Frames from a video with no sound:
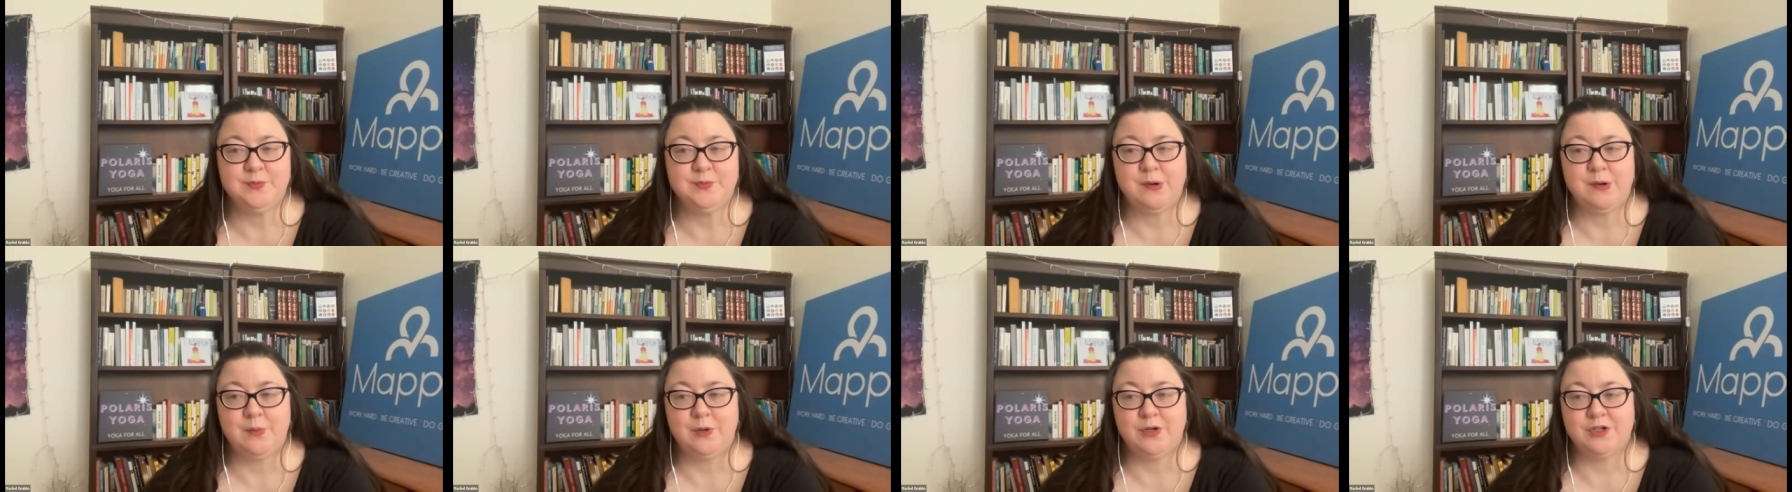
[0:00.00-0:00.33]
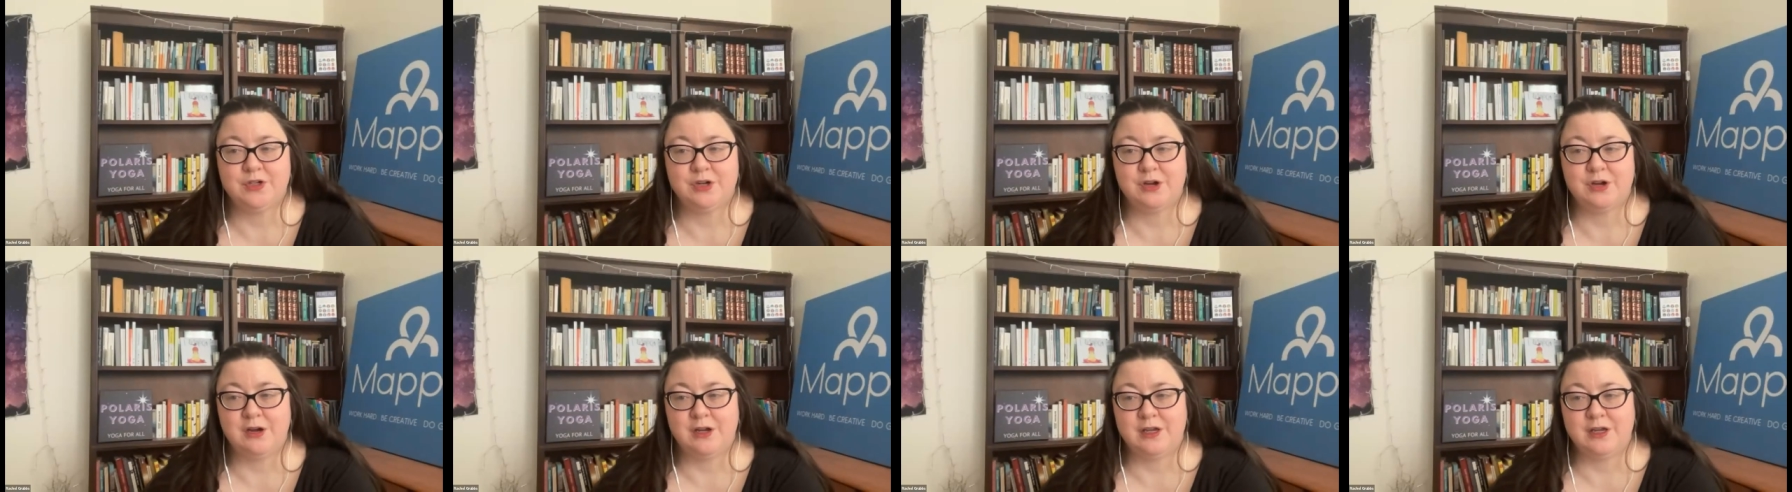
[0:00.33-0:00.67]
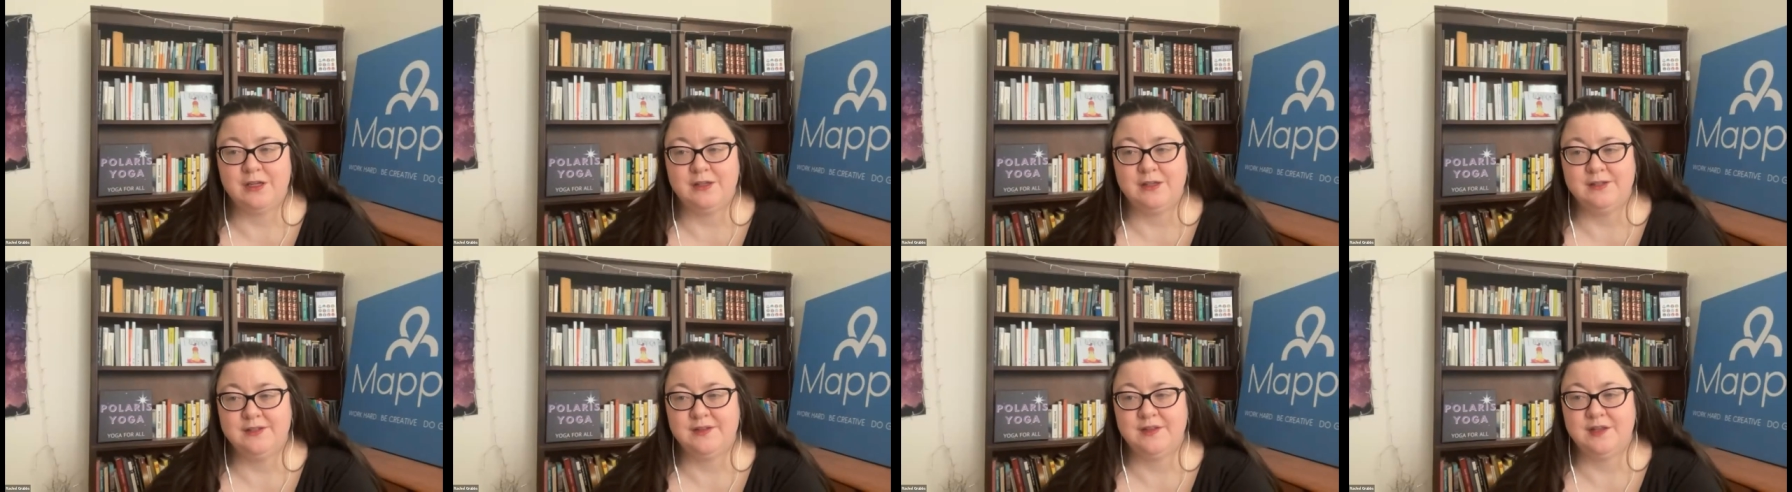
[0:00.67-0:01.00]
while we're
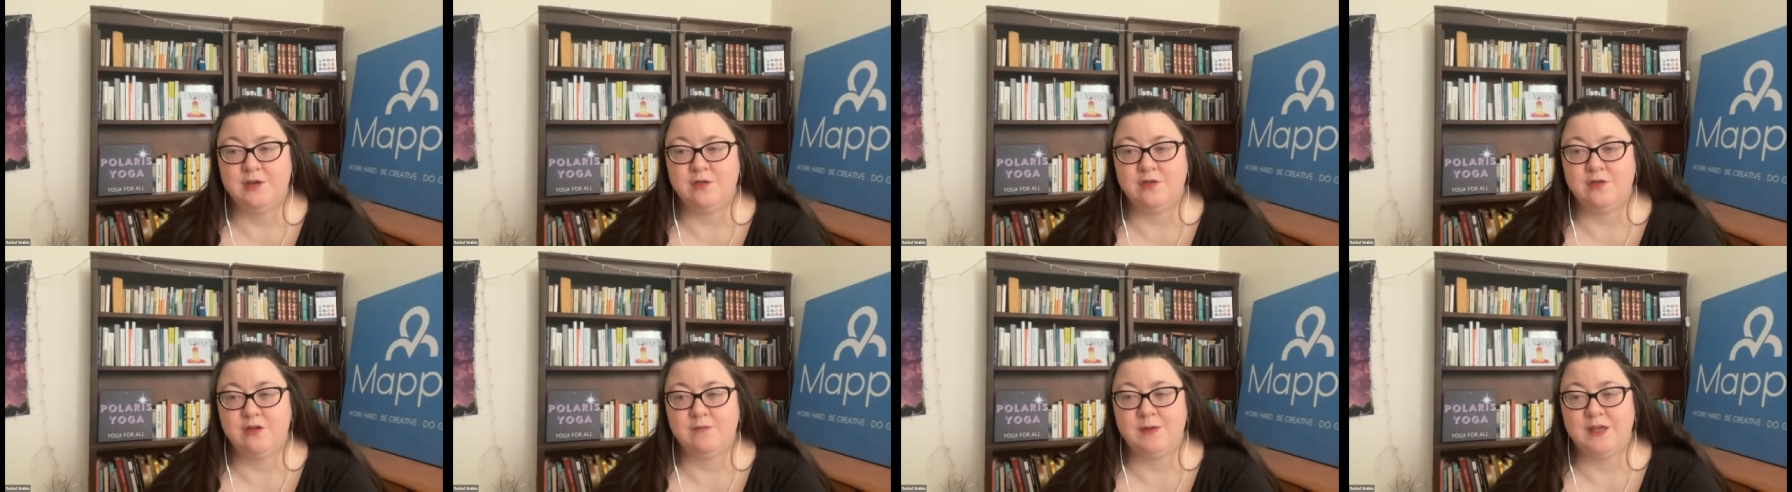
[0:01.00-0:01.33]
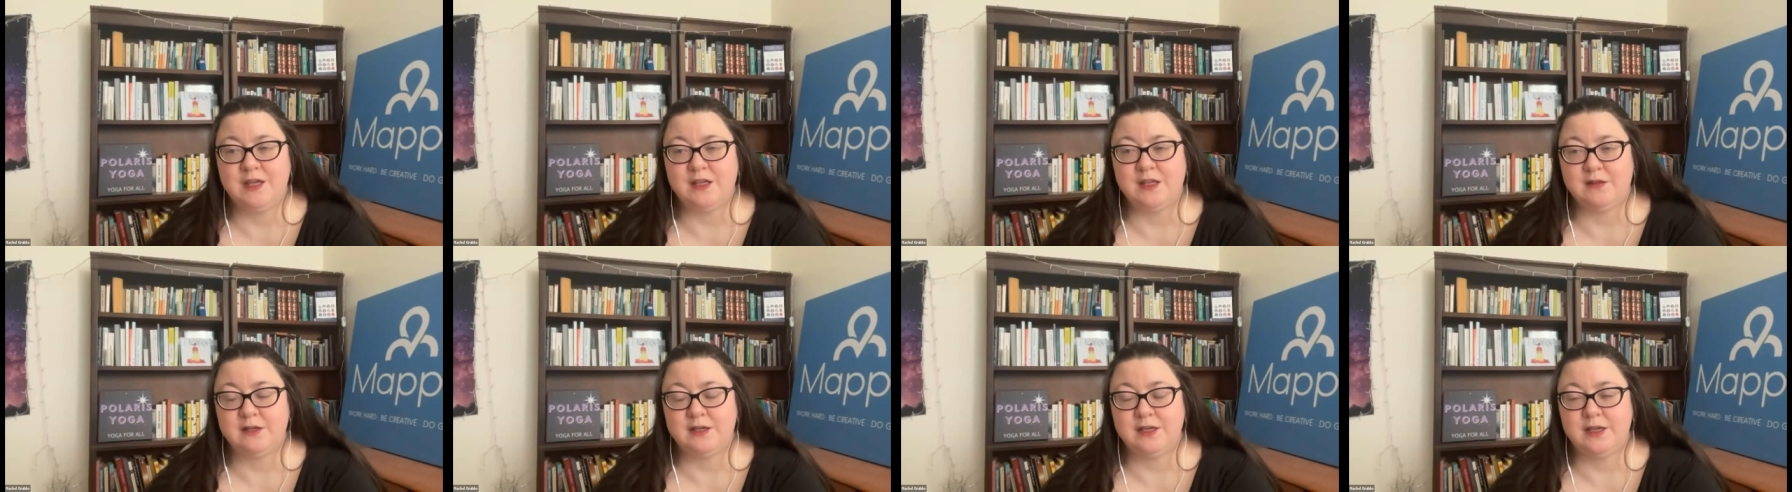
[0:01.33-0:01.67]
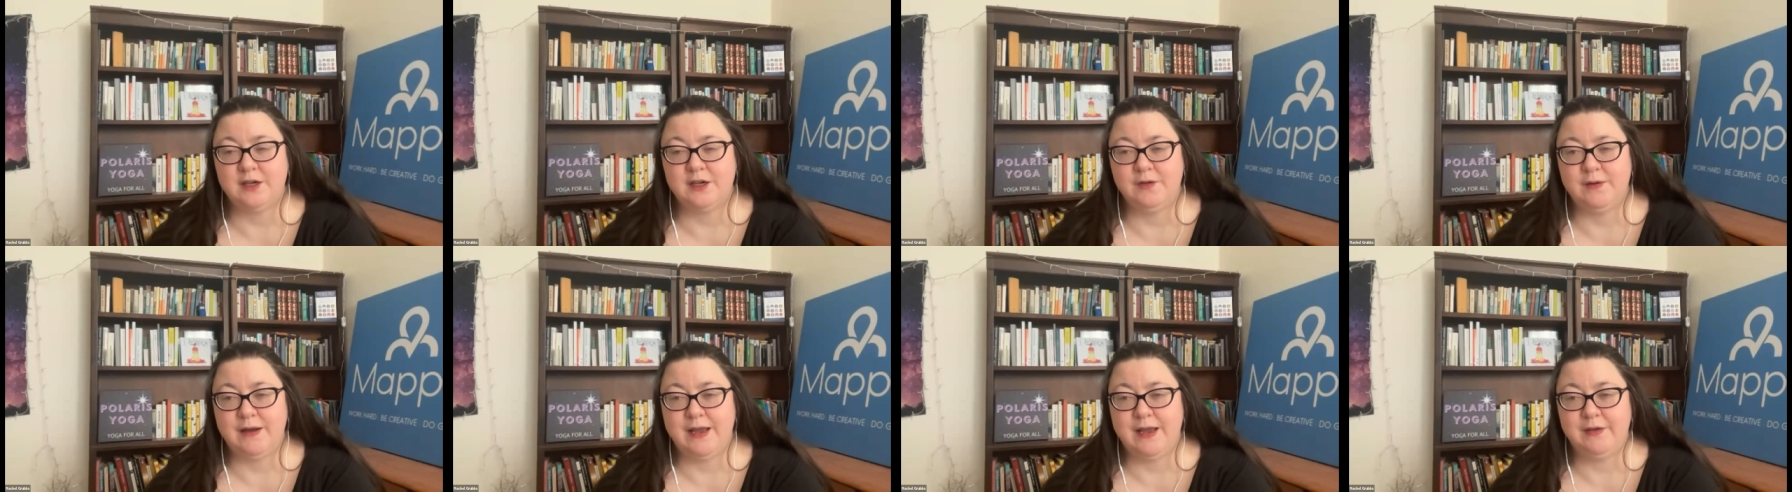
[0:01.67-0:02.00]
talking so that you could be
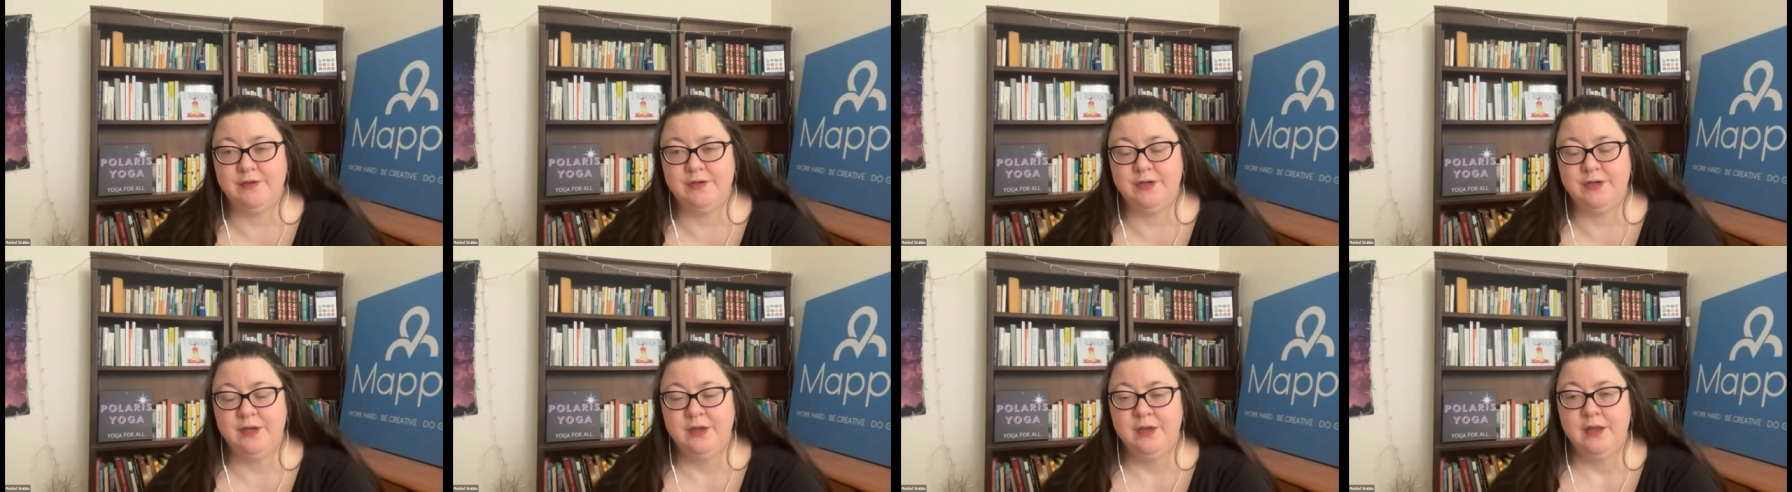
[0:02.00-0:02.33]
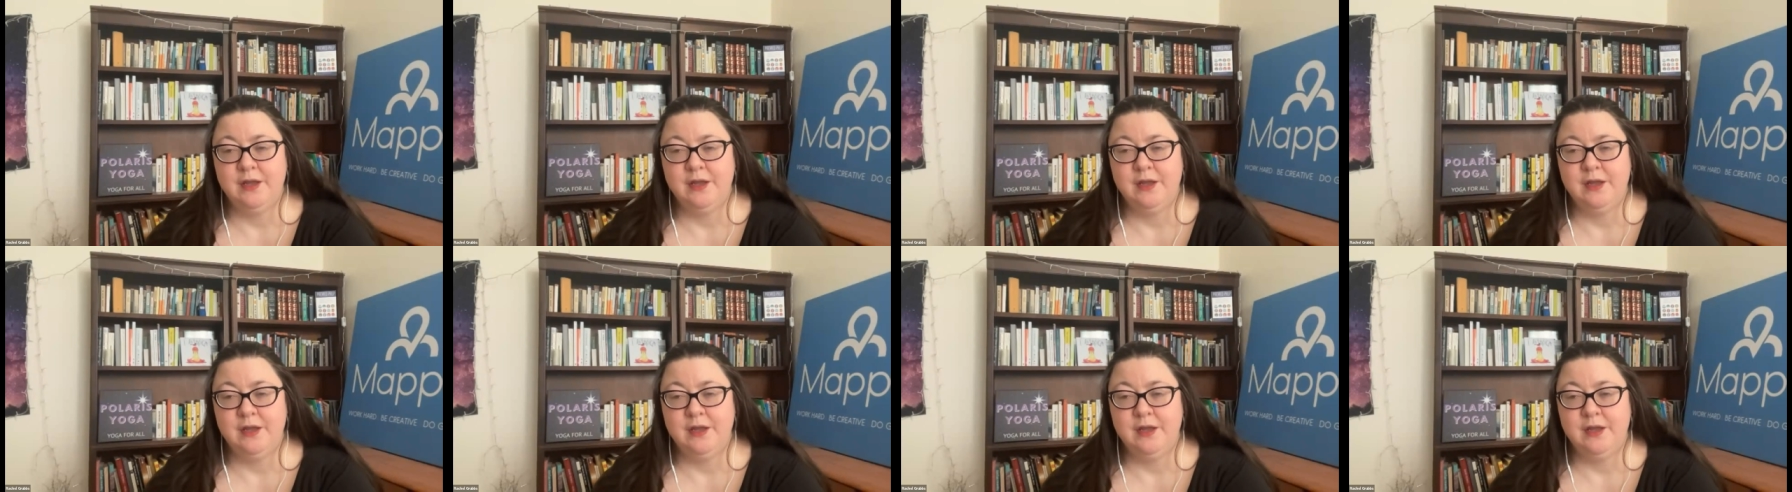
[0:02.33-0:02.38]
clicking around.